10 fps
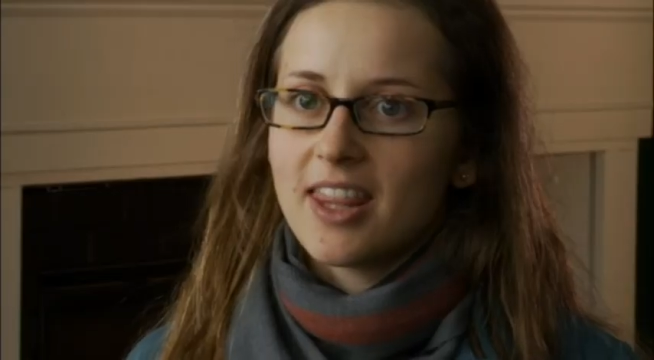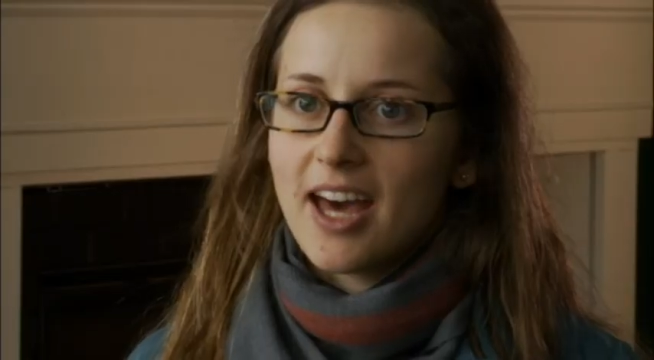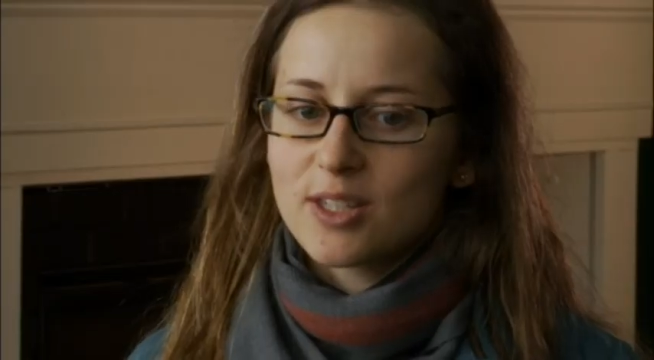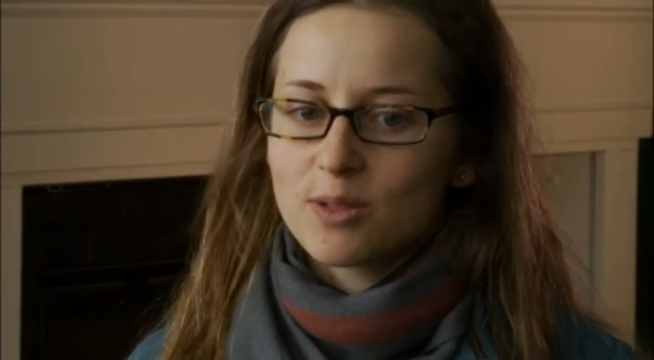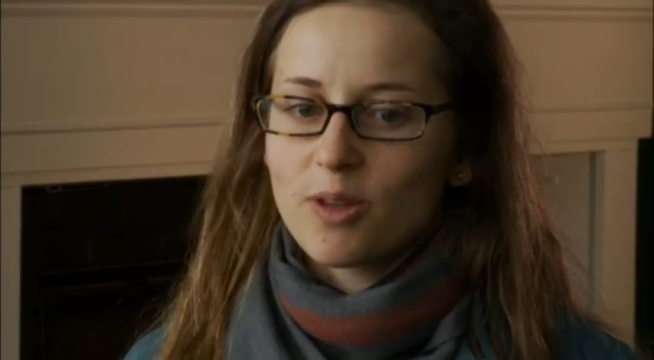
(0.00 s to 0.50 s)

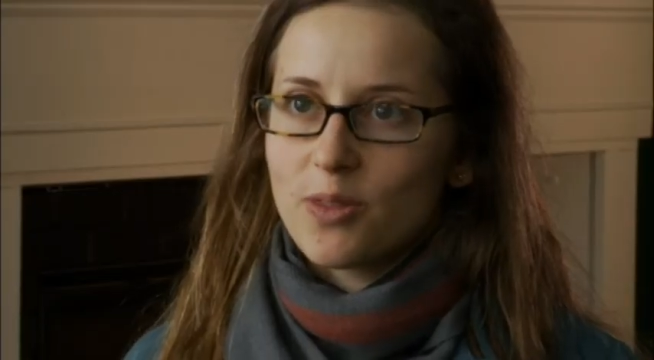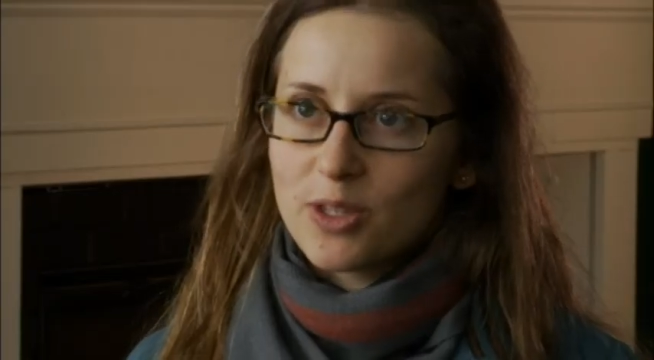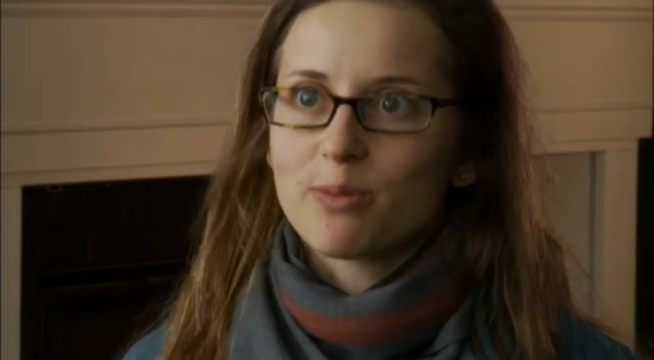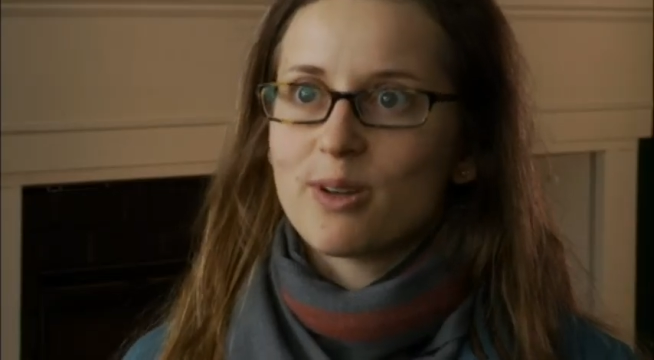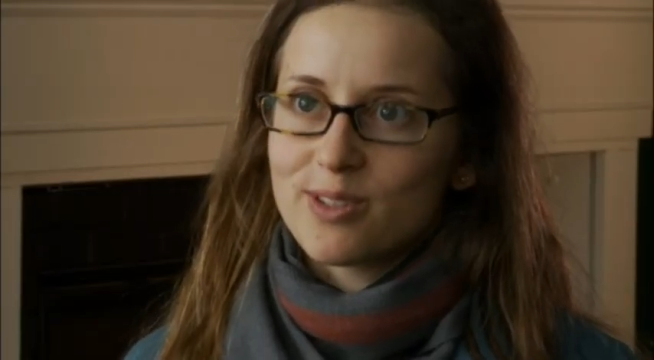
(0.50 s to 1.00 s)
that's what
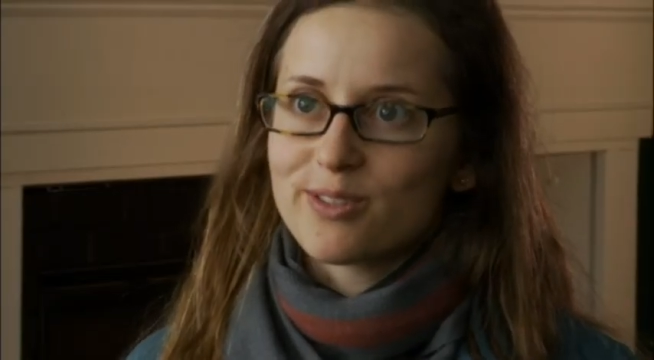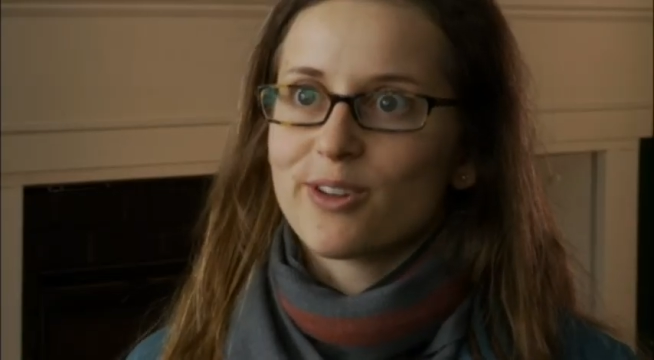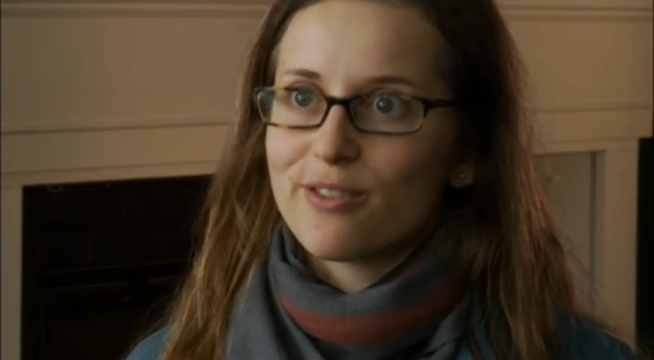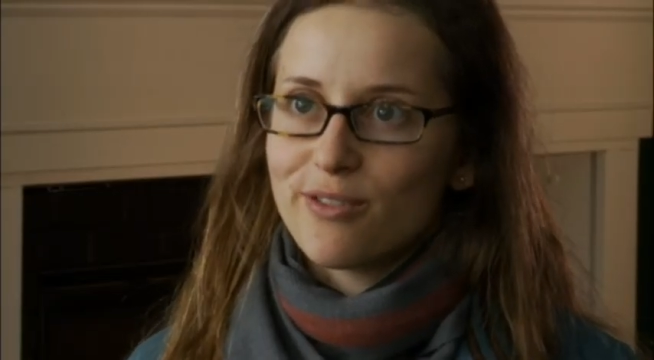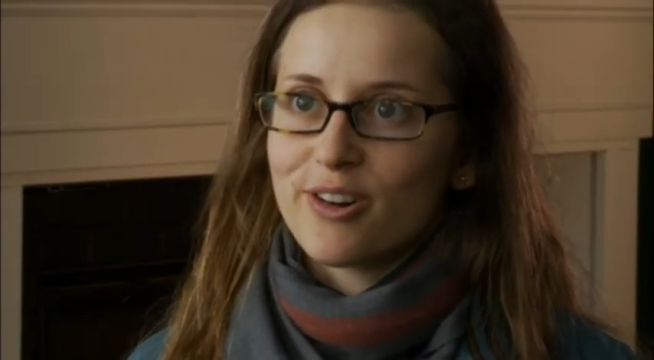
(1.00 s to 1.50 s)
this place is
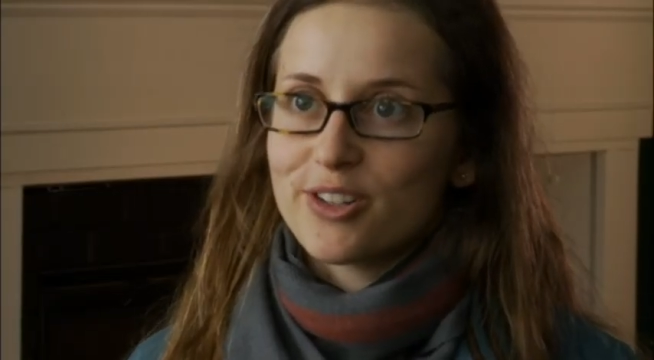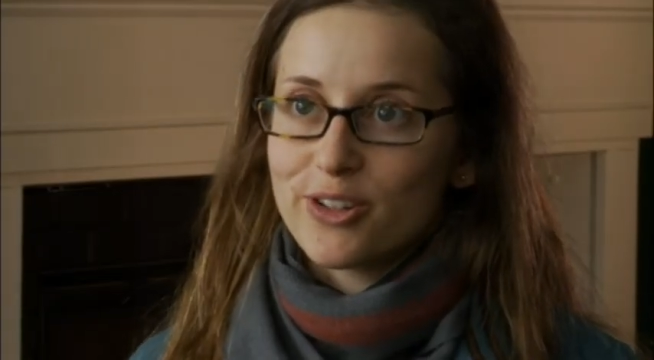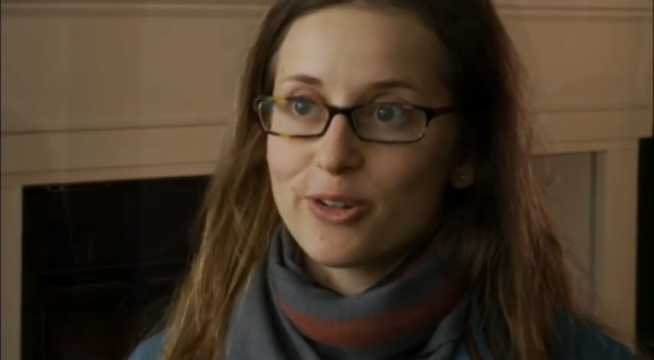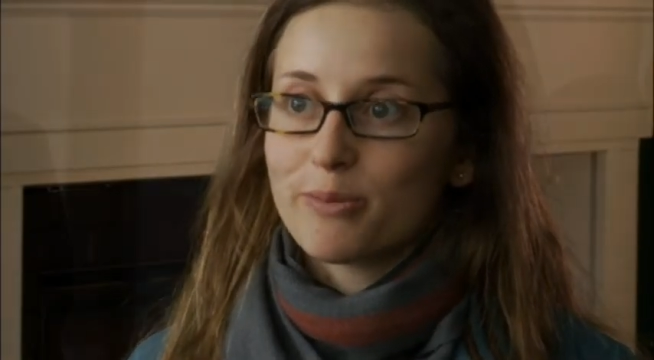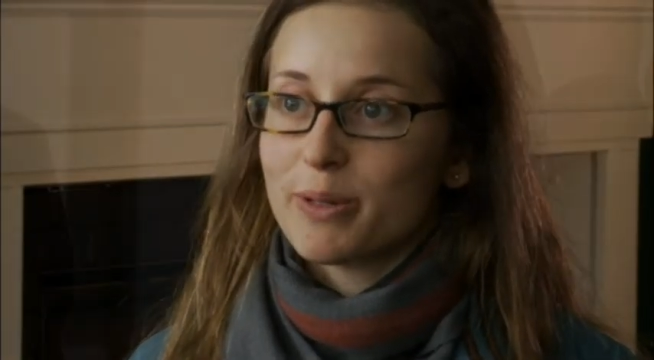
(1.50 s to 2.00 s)
good for too.